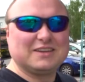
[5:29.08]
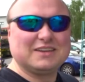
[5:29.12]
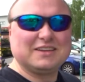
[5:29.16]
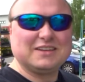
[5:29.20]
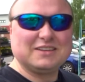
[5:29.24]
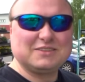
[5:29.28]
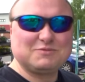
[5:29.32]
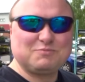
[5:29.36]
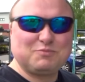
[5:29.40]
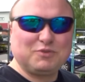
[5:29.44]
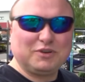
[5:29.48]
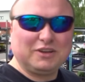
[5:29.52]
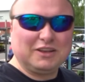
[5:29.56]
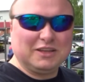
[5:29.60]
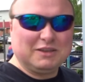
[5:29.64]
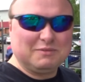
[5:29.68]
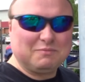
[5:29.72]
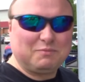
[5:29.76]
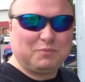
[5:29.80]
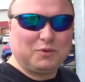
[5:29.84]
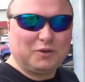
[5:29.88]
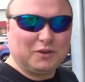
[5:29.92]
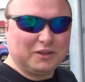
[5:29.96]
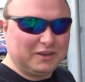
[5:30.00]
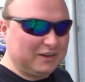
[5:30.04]
It's brilliant
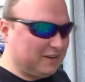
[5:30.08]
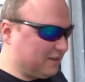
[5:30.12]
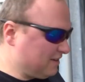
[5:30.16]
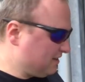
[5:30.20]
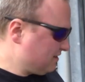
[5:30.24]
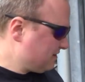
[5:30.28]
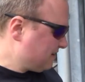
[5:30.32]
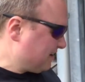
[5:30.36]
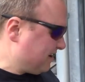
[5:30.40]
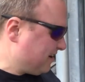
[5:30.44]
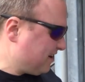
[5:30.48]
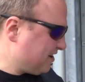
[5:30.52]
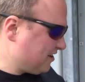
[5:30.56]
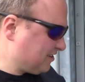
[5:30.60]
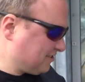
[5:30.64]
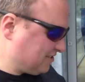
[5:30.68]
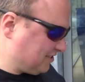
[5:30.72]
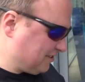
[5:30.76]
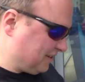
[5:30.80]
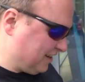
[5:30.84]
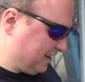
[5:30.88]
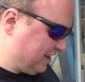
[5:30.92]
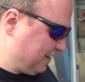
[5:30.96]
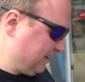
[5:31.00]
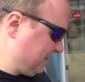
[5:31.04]
pulling
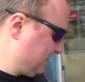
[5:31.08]
Archie.